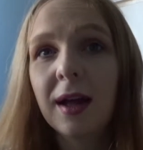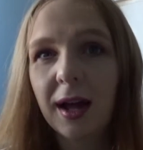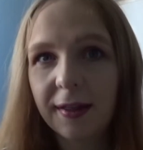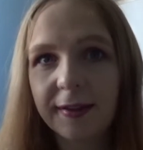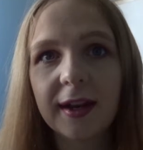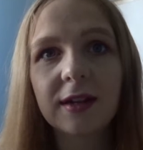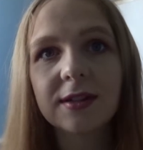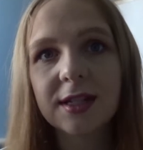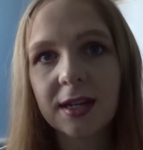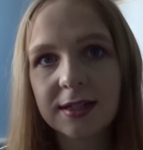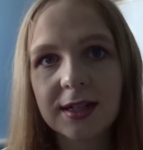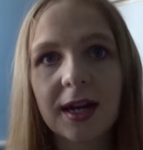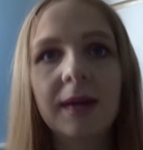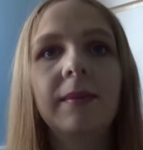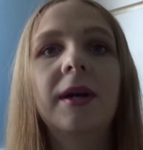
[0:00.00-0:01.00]
and then I'll set a
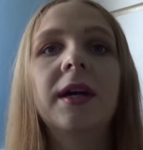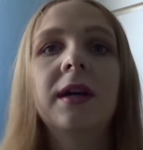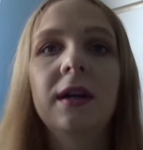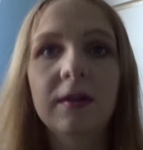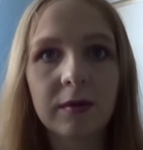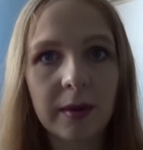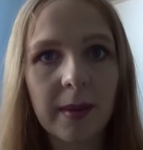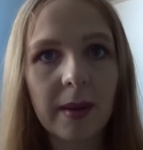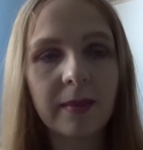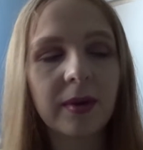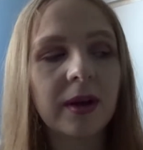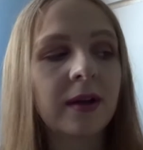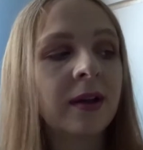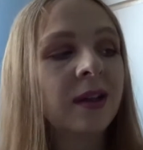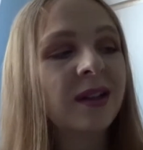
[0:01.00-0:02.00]
timer and
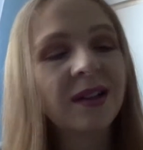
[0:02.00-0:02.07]
remember